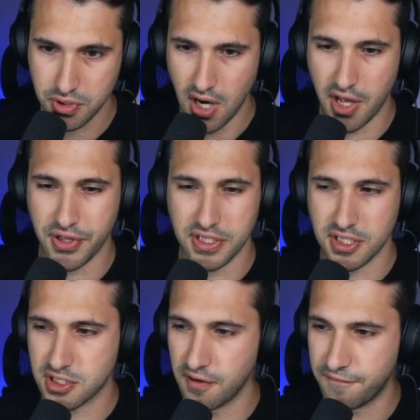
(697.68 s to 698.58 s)
I think it's a
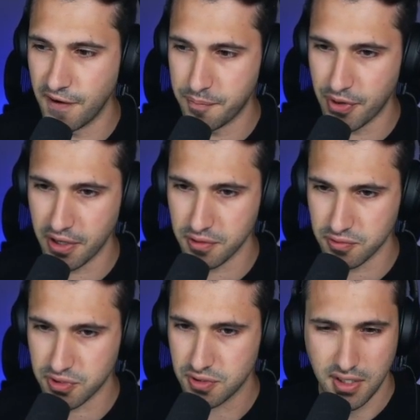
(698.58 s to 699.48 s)
tough fight, but I
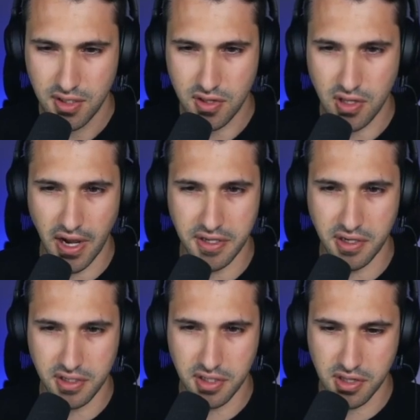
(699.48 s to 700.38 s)
lose.
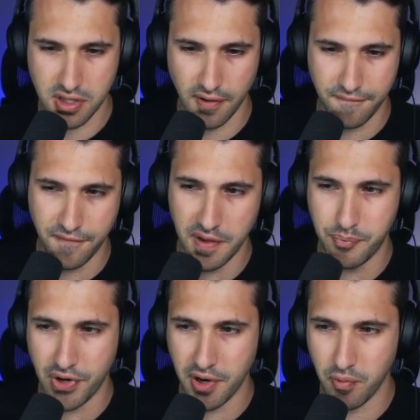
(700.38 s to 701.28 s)
Psyduck is a tough fight,
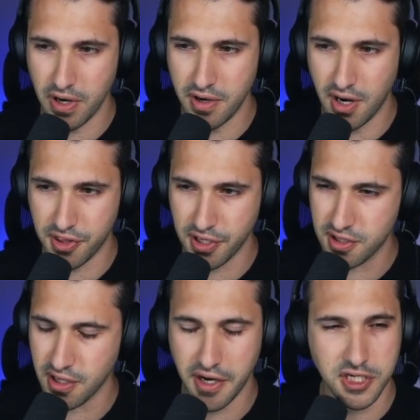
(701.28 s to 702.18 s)
but I win. I think
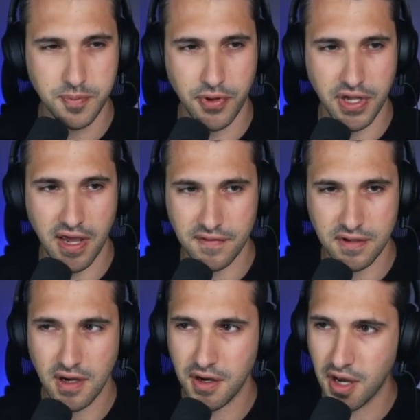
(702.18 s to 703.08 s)
Psyduck's pretty heavy.
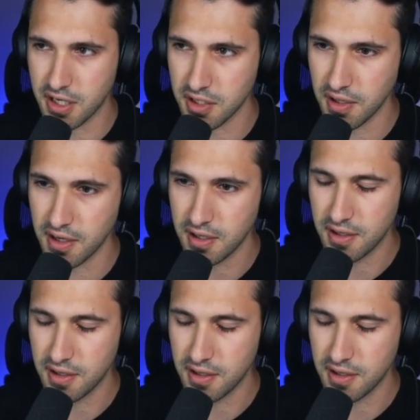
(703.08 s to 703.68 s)
I'm not going to lie.